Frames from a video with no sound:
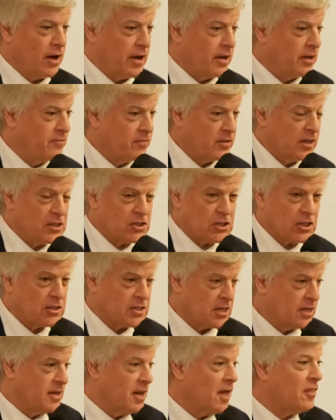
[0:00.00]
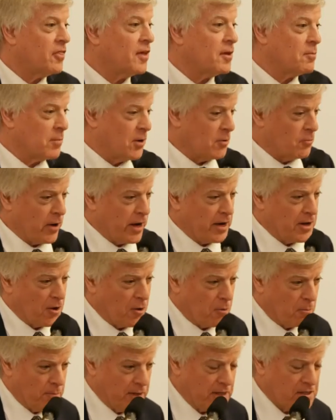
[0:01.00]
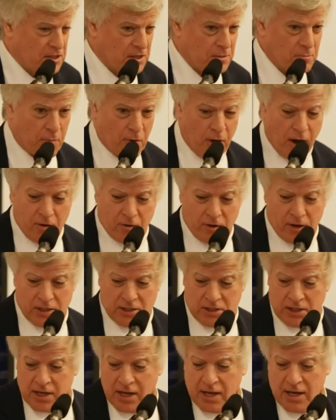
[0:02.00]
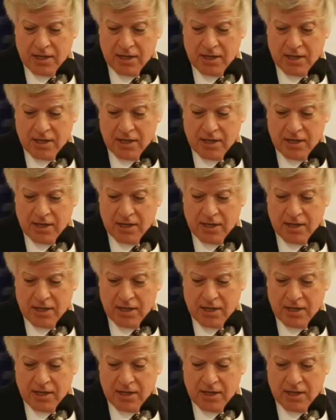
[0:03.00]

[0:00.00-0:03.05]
I'd listened to nothing but Radio Peace and Progress